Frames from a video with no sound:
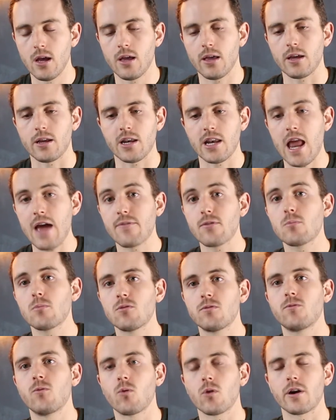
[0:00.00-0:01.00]
Like never
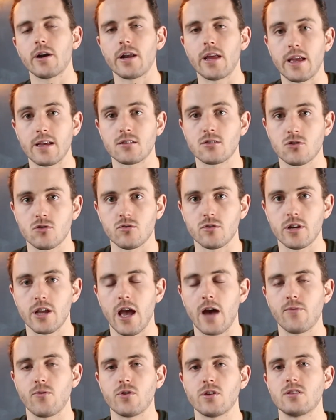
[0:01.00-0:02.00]
before in history
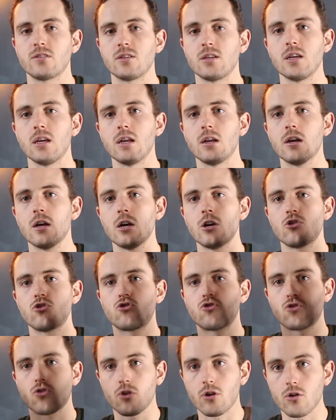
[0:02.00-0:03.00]
have we seen
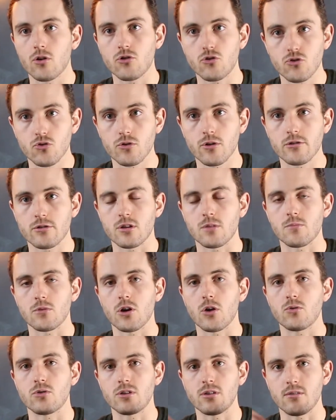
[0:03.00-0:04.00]
tourism
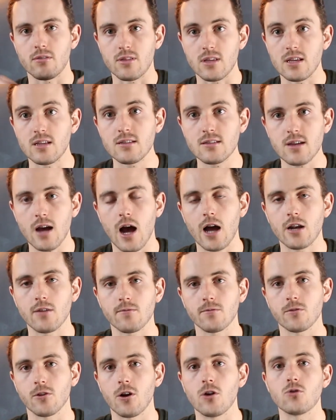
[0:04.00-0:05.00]
go to these kind
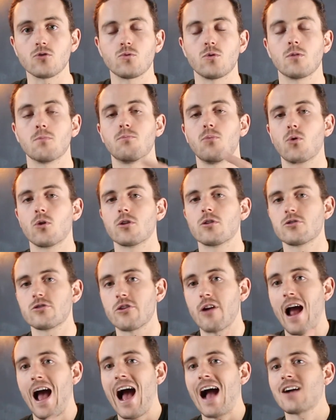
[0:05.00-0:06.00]
of lows where borders
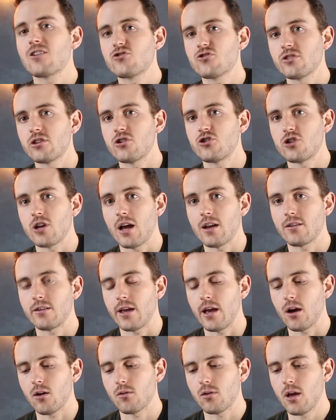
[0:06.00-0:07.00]
are actually shut
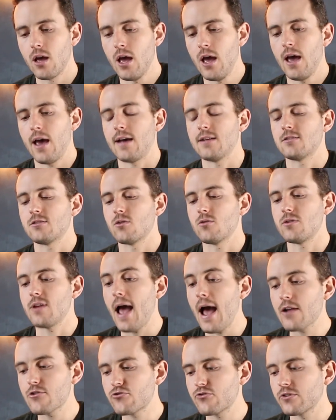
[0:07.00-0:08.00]
down. And so
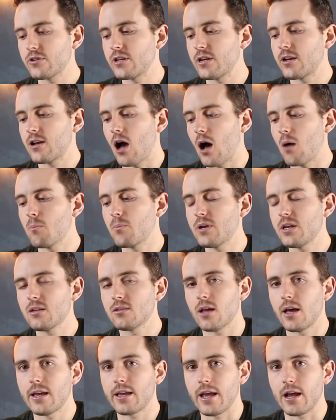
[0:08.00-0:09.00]
naturally, a company
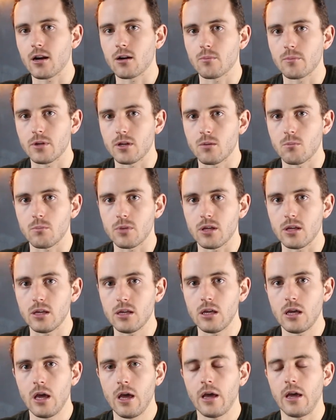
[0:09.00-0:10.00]
like
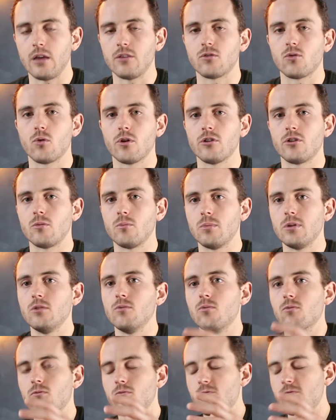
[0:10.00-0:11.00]
Airbnb is going to
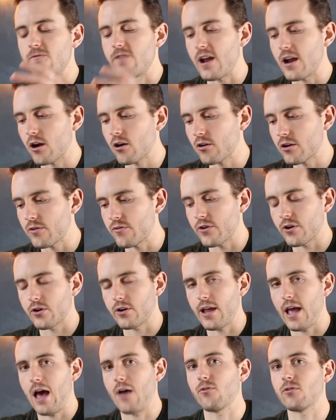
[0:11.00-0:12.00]
be very,
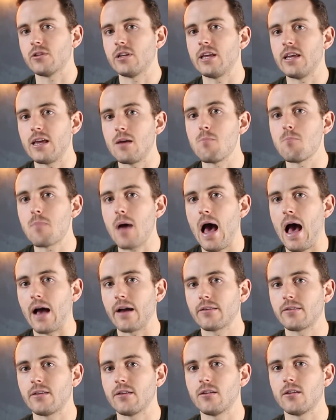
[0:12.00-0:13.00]
very heavily
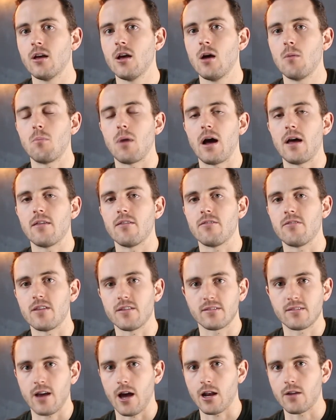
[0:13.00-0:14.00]
impacted by
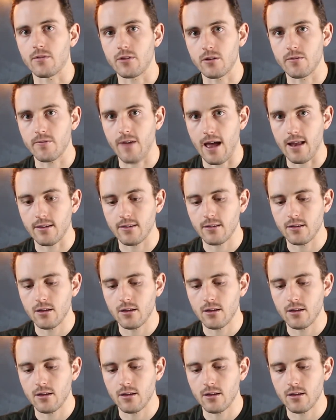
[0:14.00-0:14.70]
this kind of an event.